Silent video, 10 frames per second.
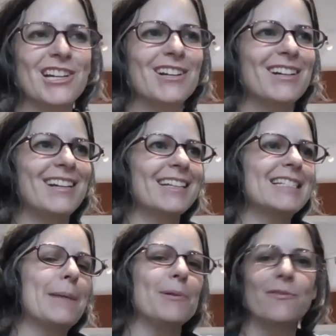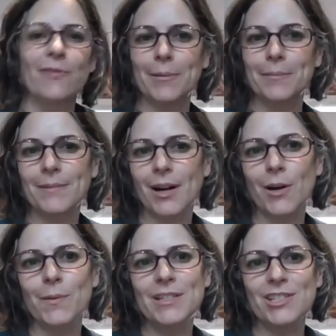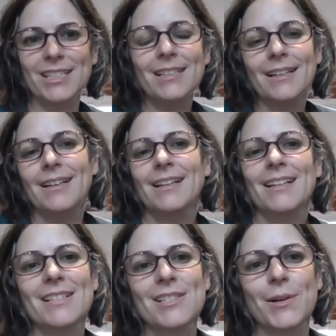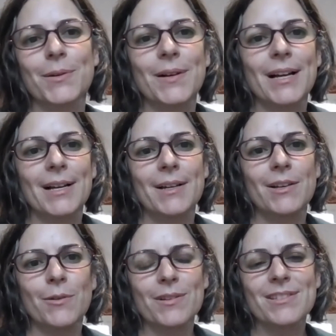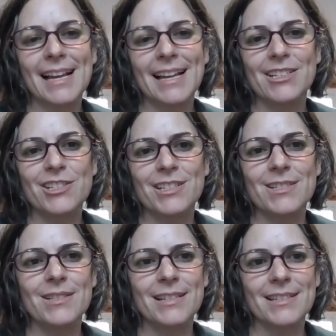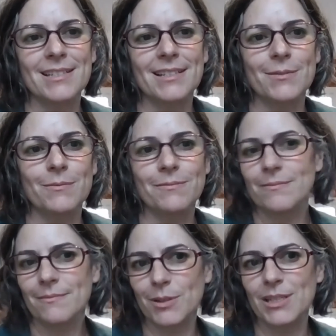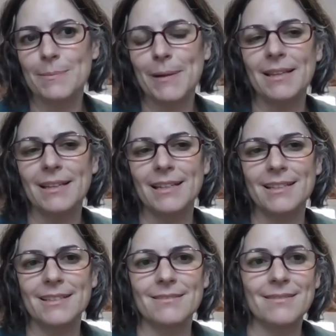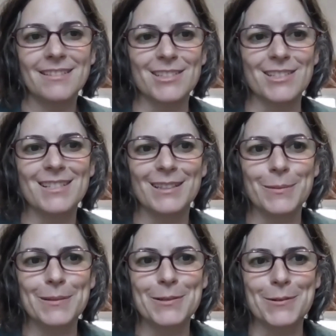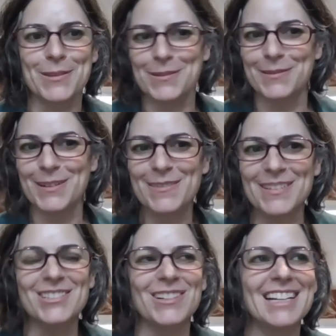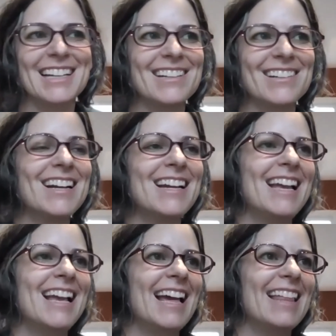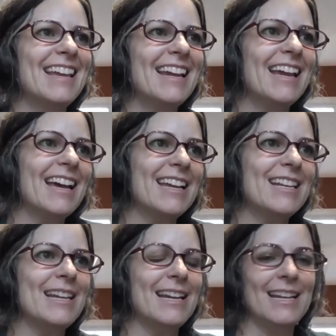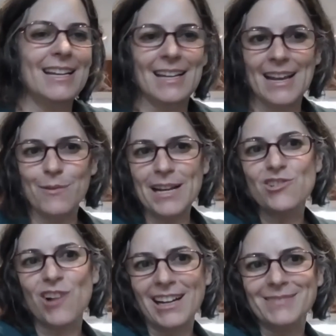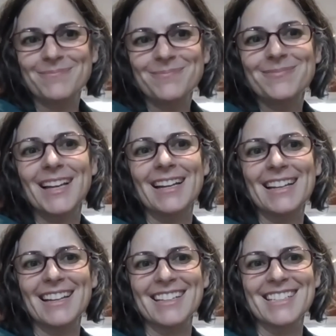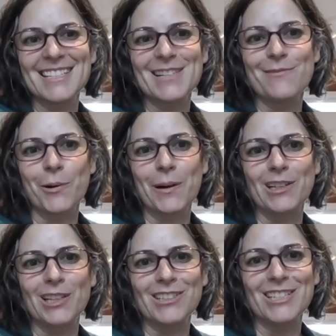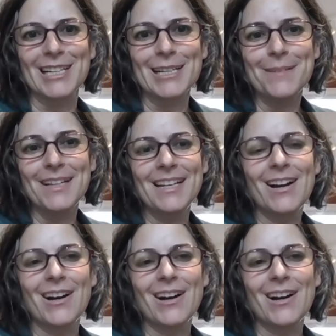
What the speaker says: to share an example from our region. So North Saanich is a municipality in just a little bit north of Victoria here. And they had a racetrack that had existed for quite a long time